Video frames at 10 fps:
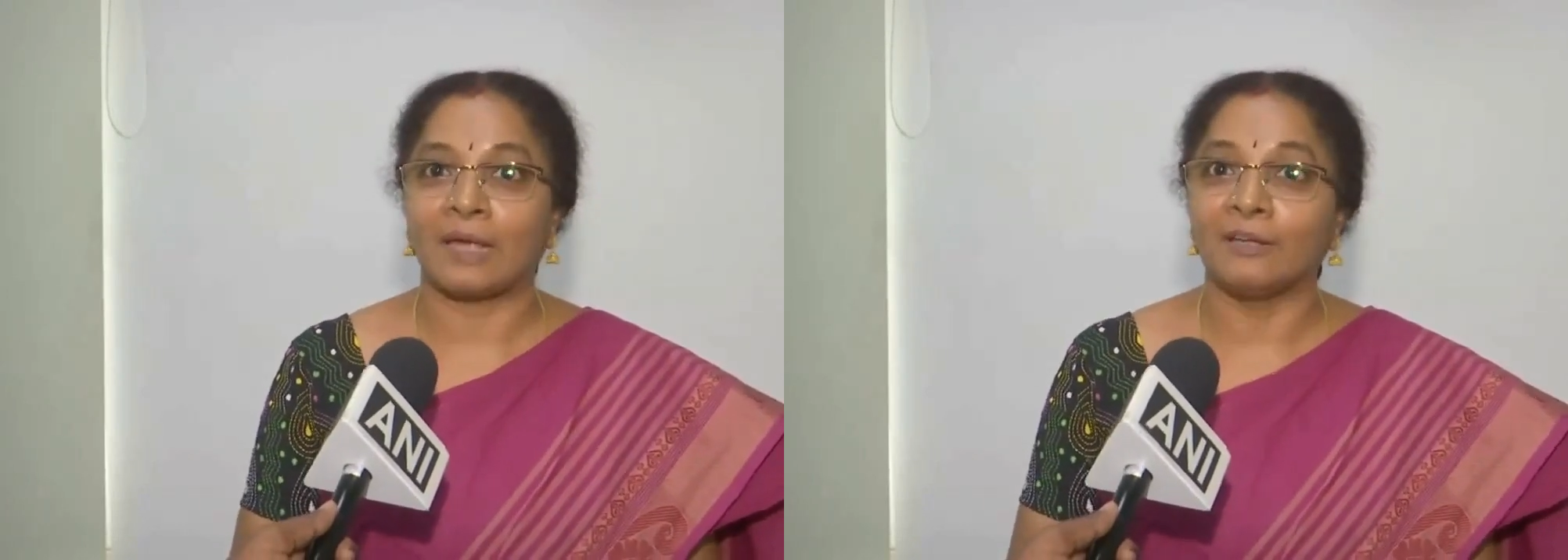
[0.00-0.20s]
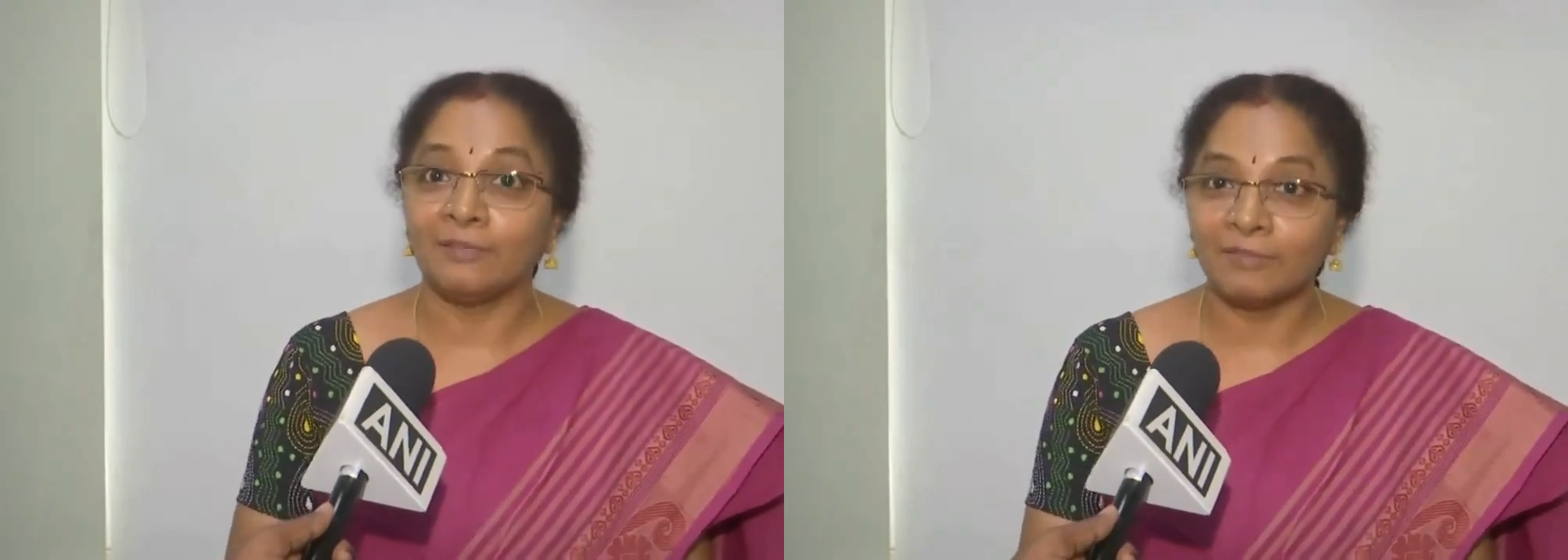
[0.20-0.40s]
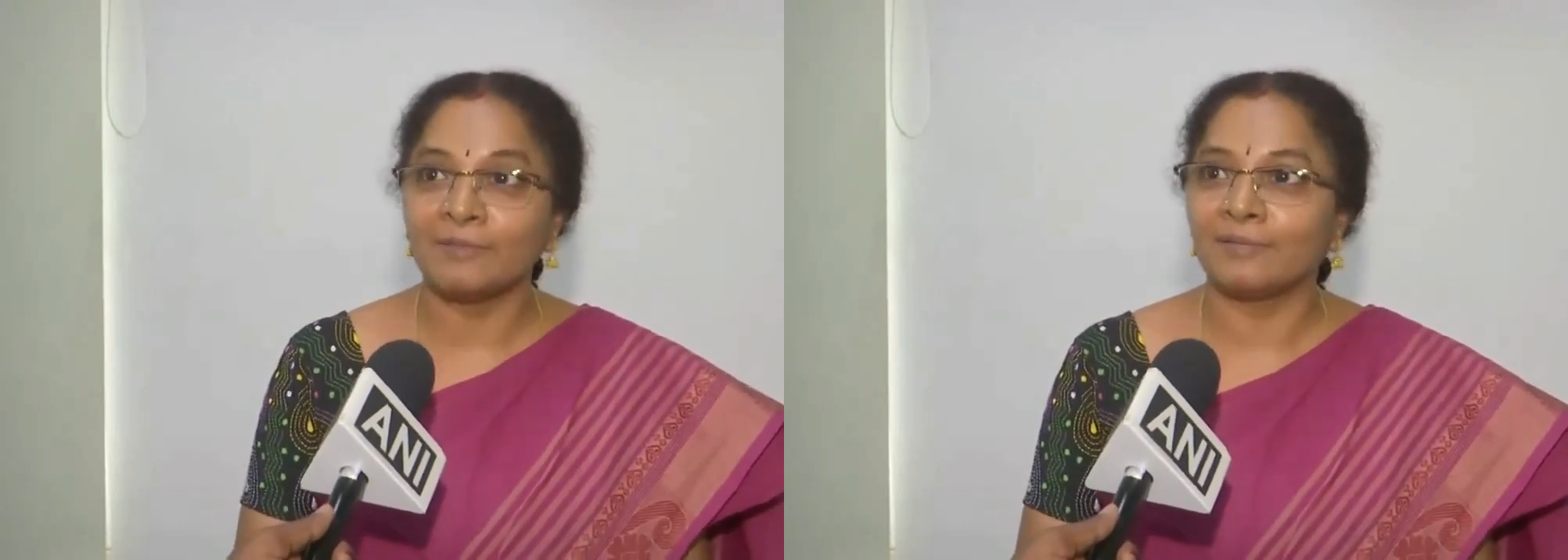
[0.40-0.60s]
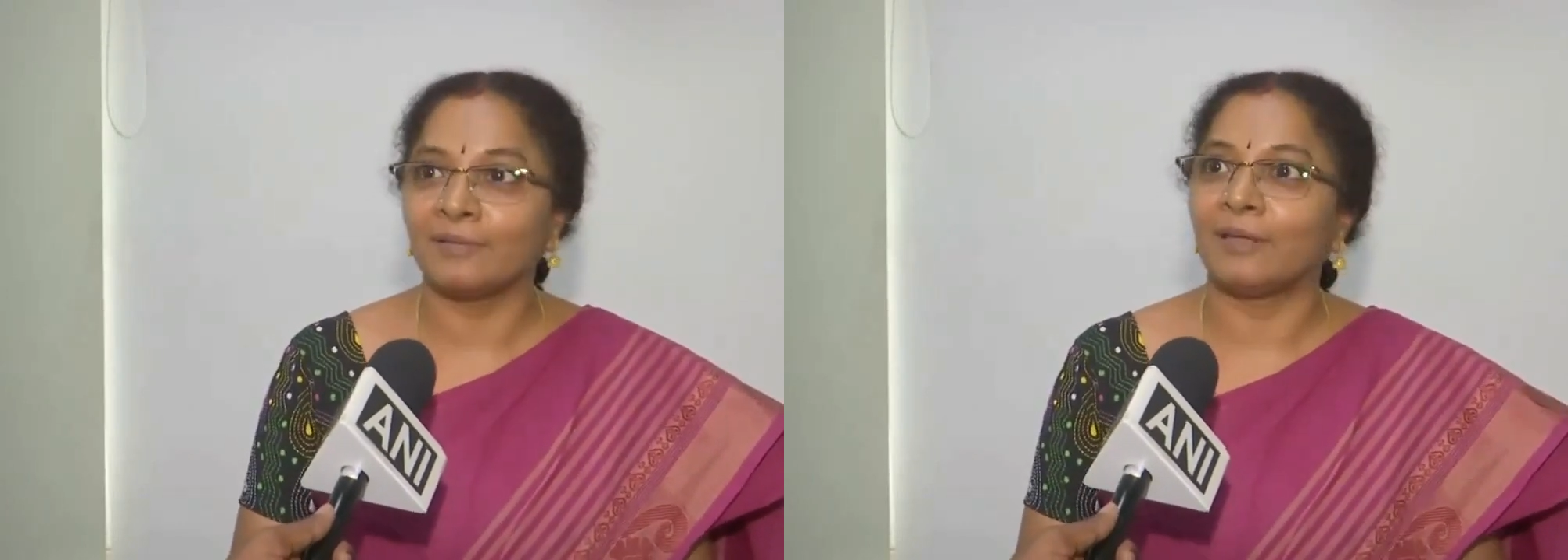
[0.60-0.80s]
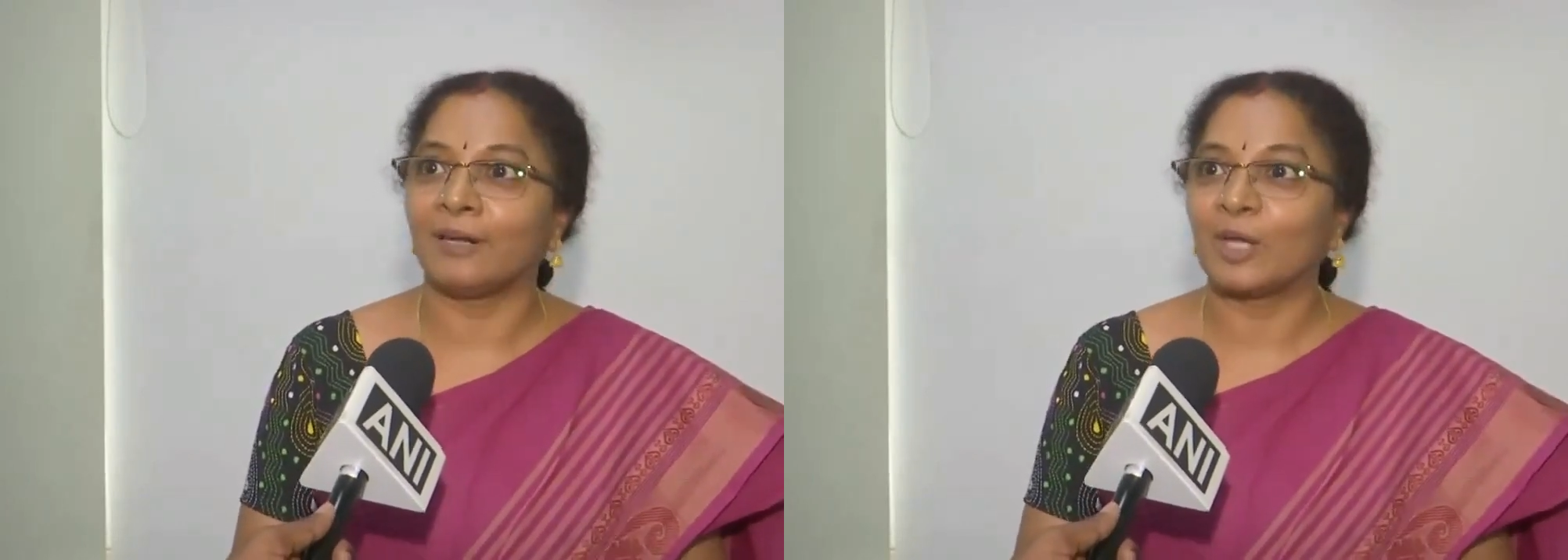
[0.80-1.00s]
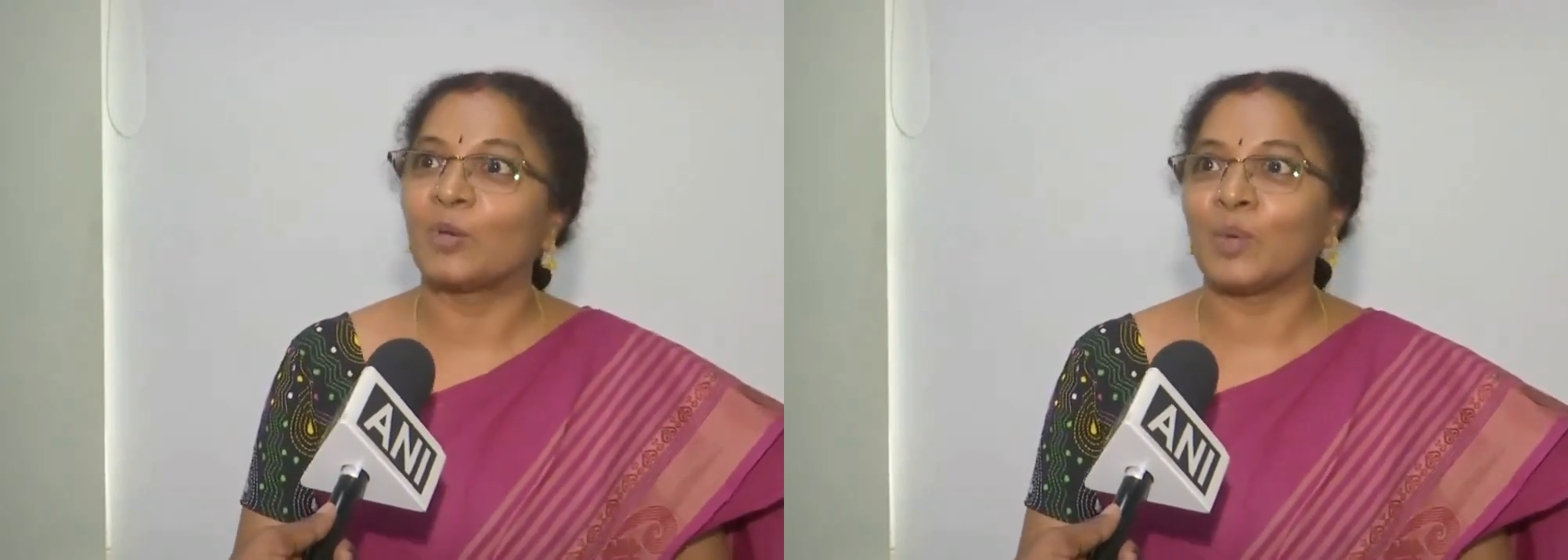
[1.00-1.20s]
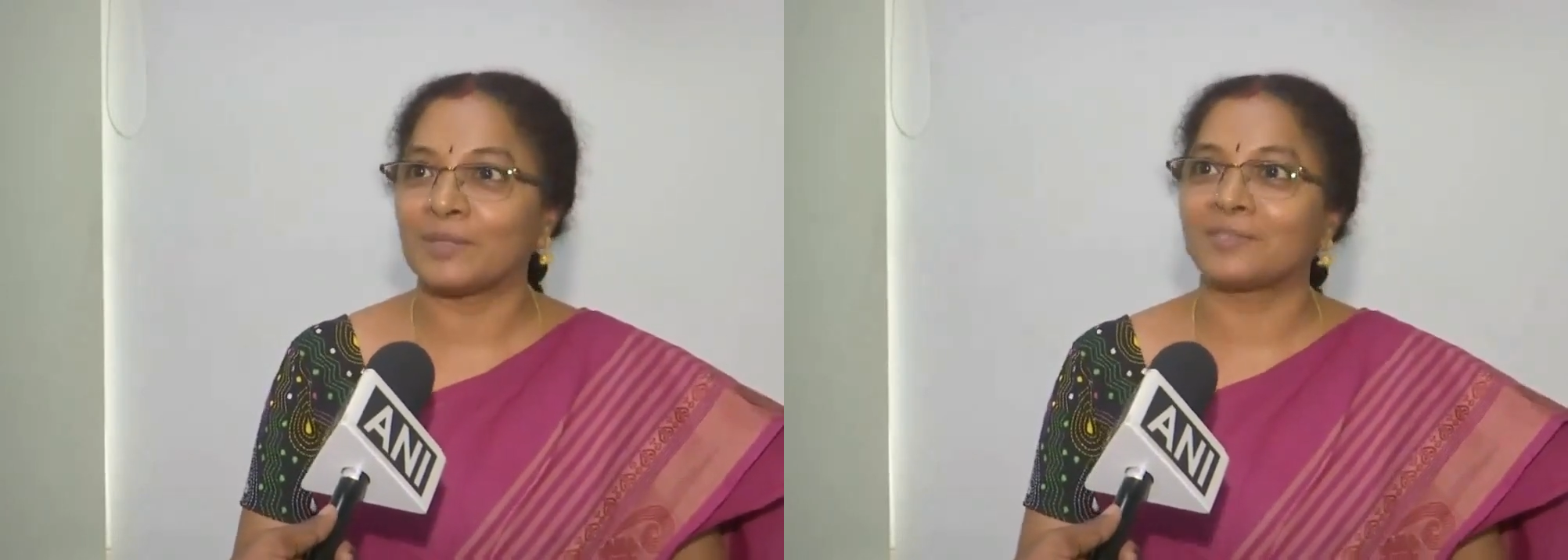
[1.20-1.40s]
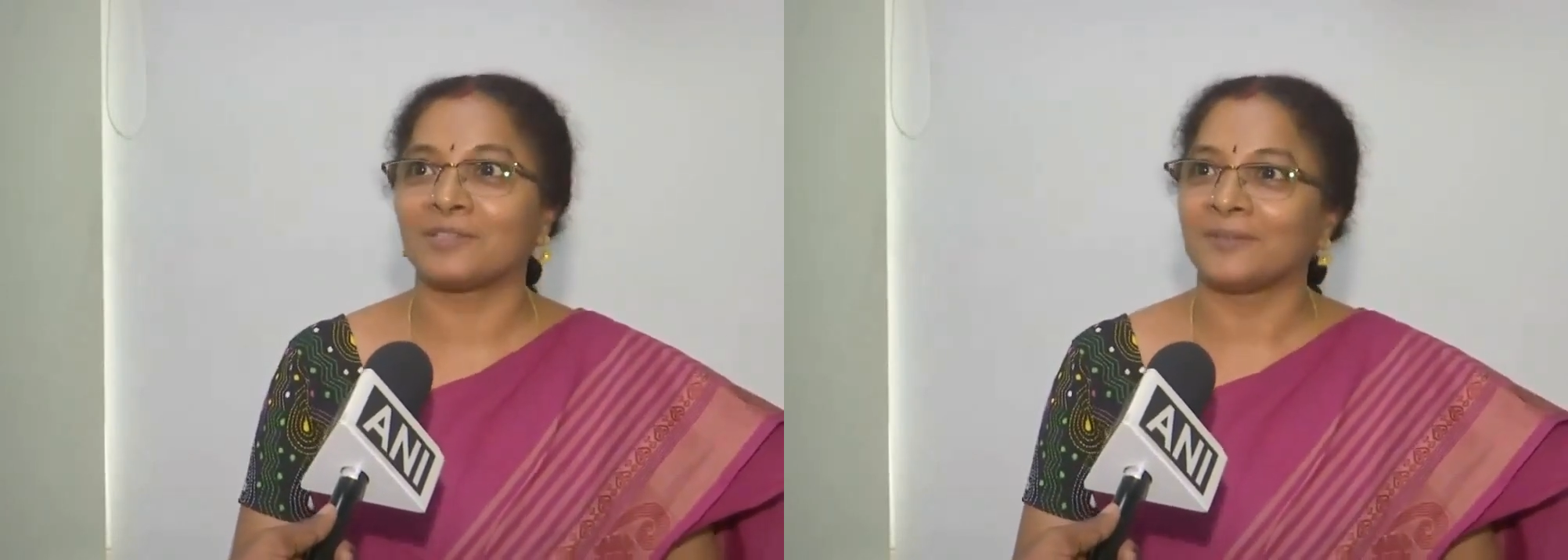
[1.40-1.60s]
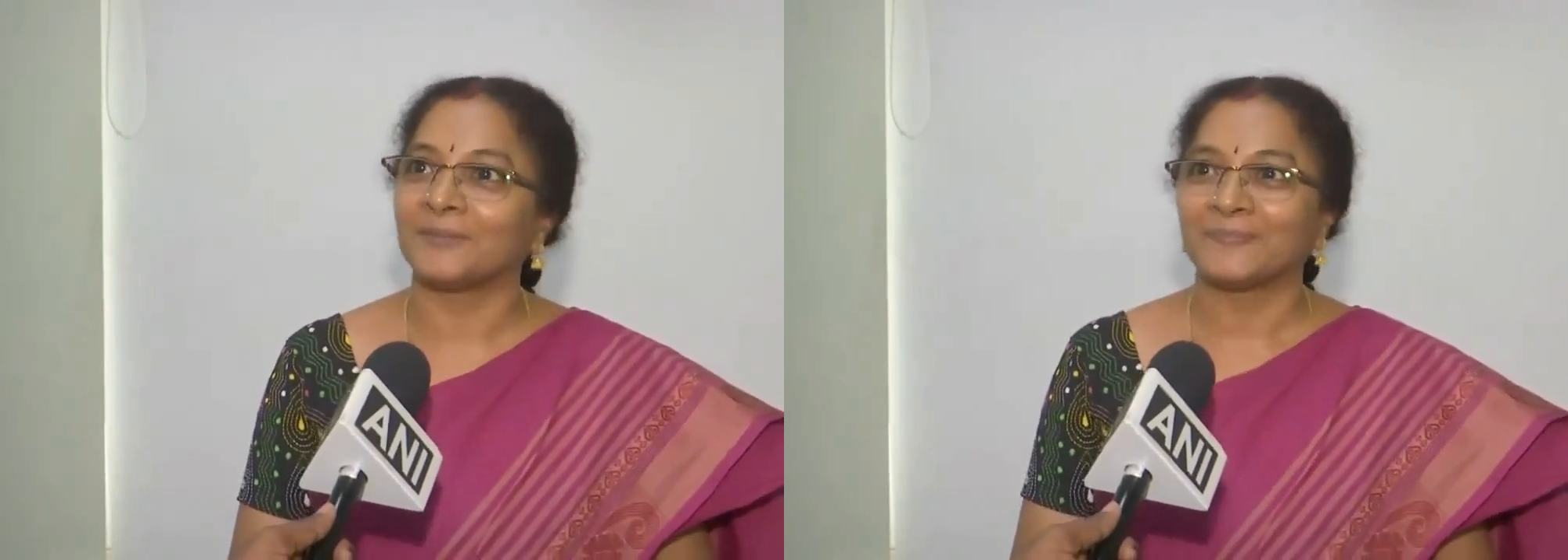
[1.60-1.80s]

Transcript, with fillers: I, it, this is a request.